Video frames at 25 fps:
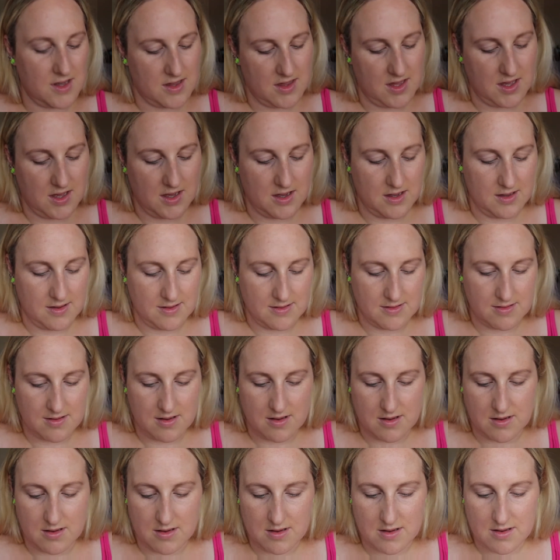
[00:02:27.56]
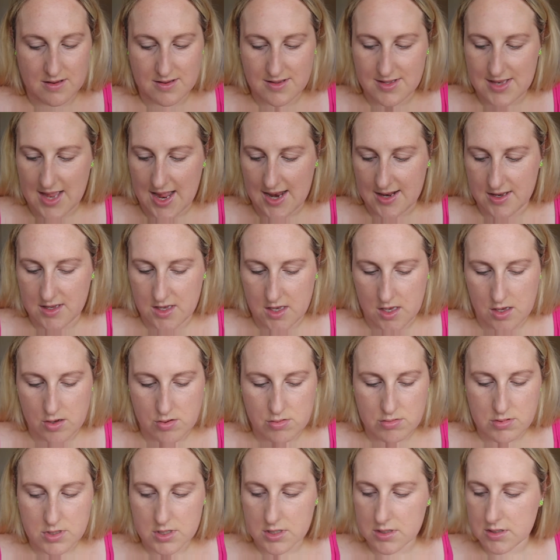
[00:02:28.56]
I think is dead
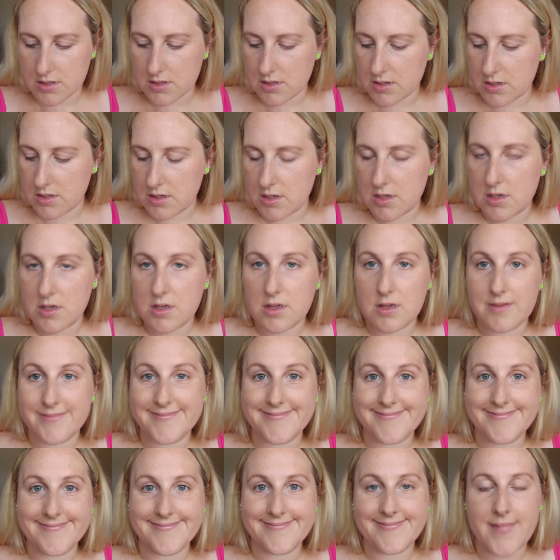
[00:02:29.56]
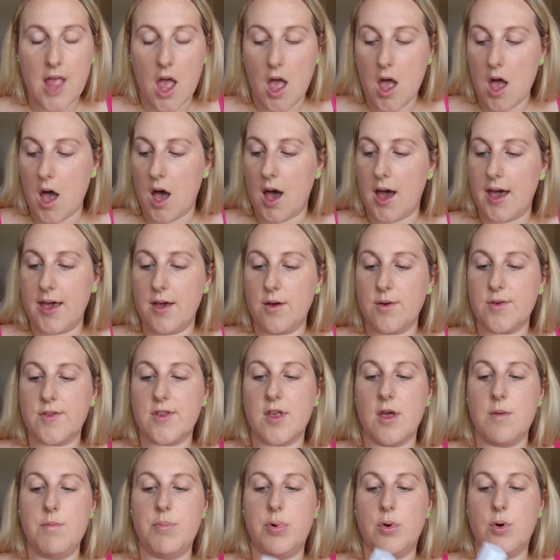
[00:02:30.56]
cute. I
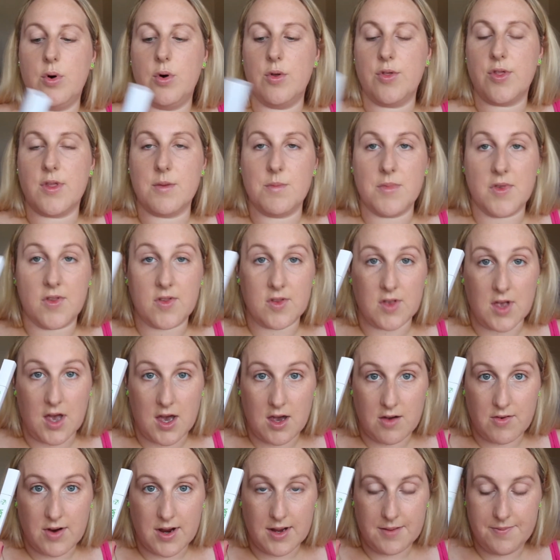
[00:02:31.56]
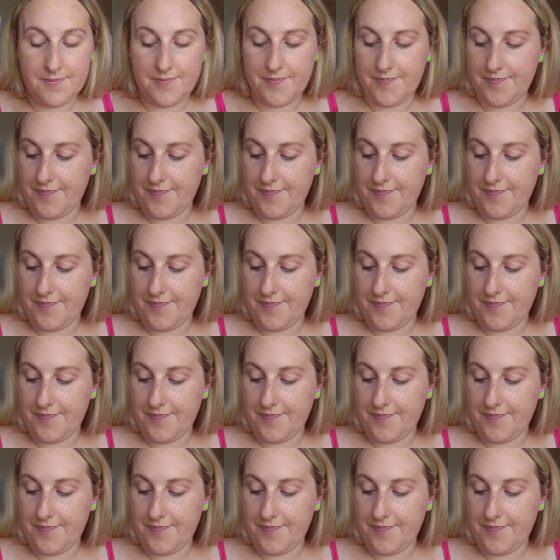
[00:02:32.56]
also bought the mascara,